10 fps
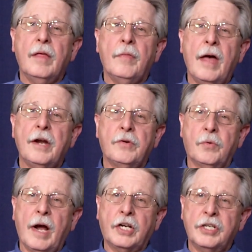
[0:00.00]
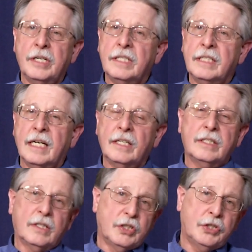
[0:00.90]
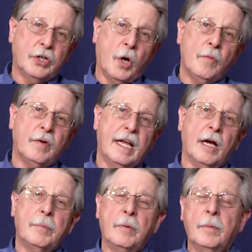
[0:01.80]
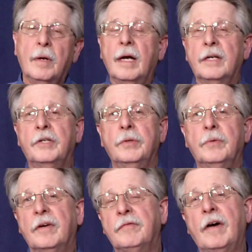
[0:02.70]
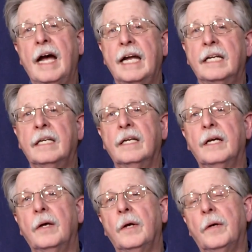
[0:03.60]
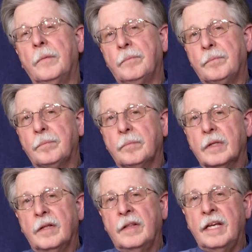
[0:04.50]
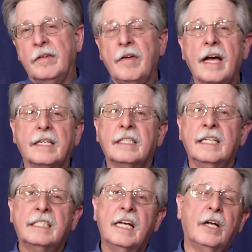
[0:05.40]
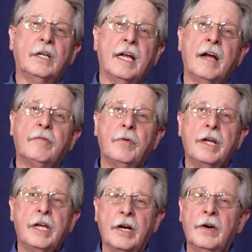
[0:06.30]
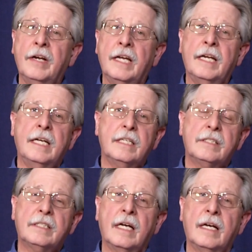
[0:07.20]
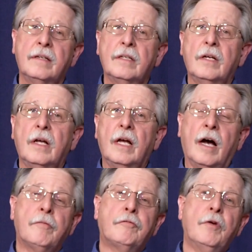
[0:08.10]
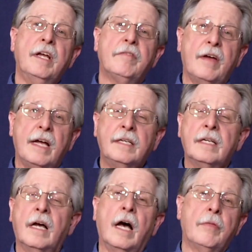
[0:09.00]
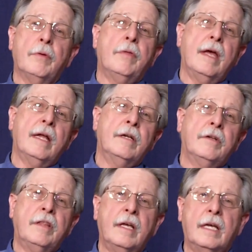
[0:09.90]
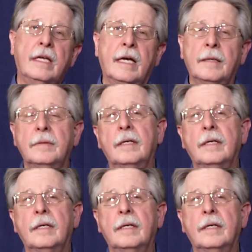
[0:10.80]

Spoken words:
that direction should hopefully help you to find the event. It's held every year. It is a free event other than the